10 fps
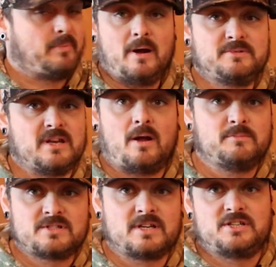I'm
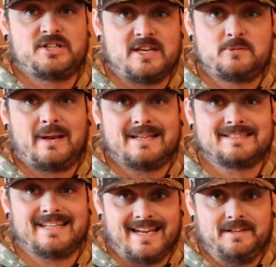just going to change plans
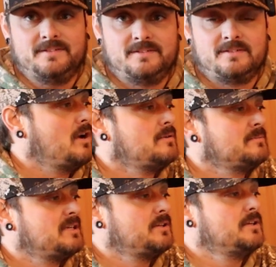again. I
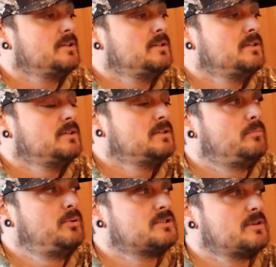am going to
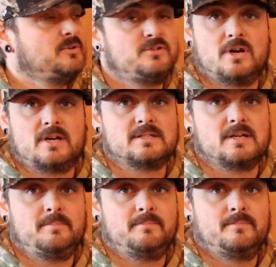put some new targets
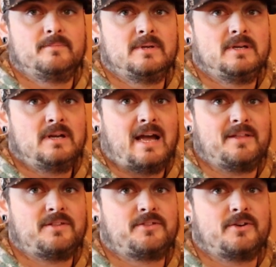up
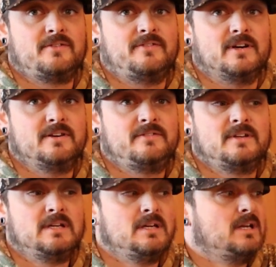at the 35,
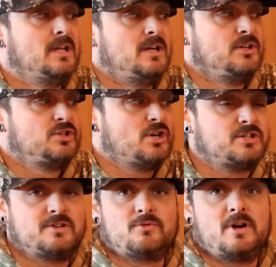
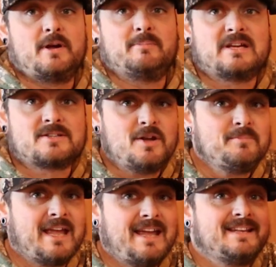charge it right up, because
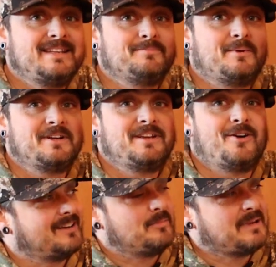I'm getting
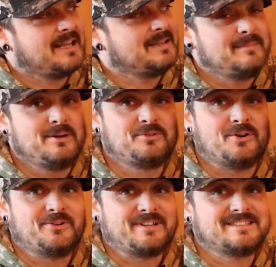the mill
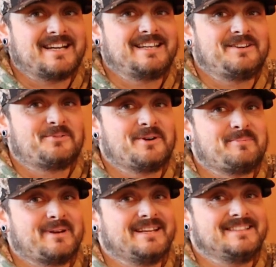dot on exactly the right
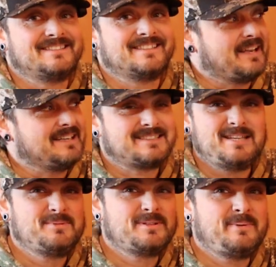place. It
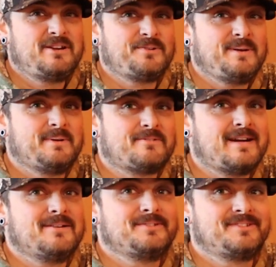seems to be creeping
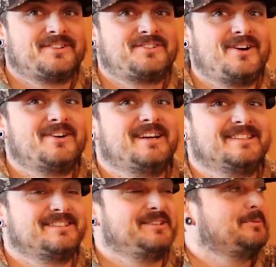around the
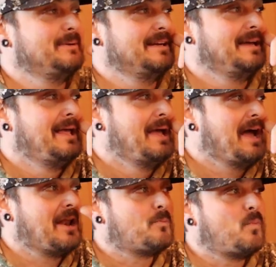targets a little bit,
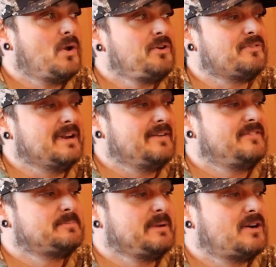and I'm wondering if
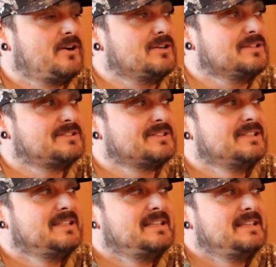it's because
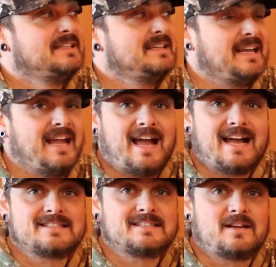it
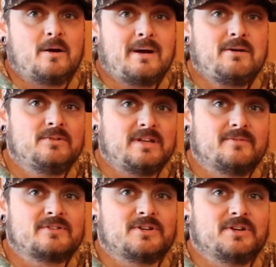has come out the
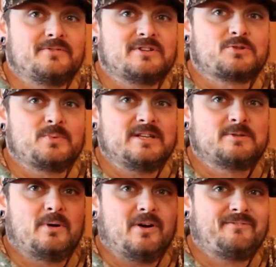other side of its sweet
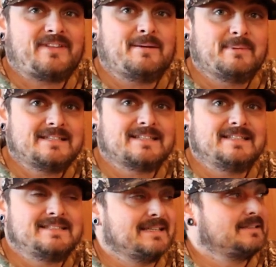spot, if that makes
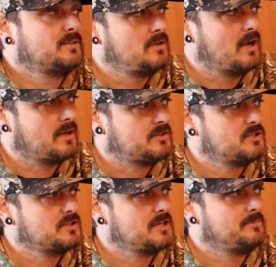any sense. I'm going to
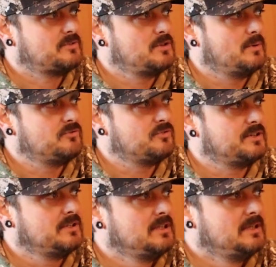charge it up to
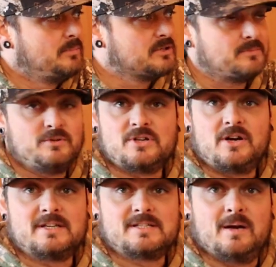200, put some new
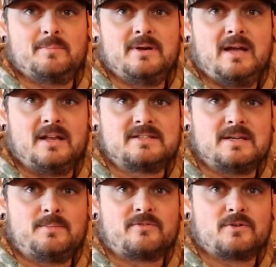targets up, and
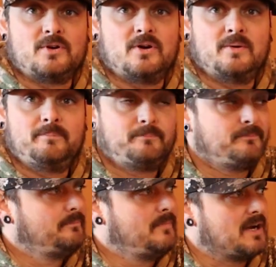see whether or not
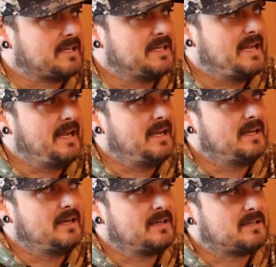I can hit
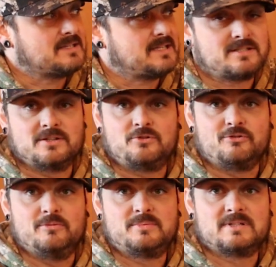consistent
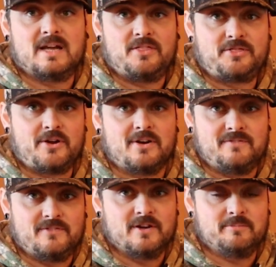groups at
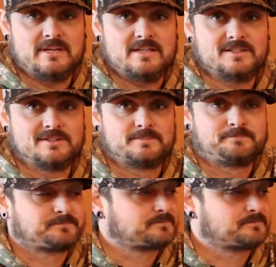35 meters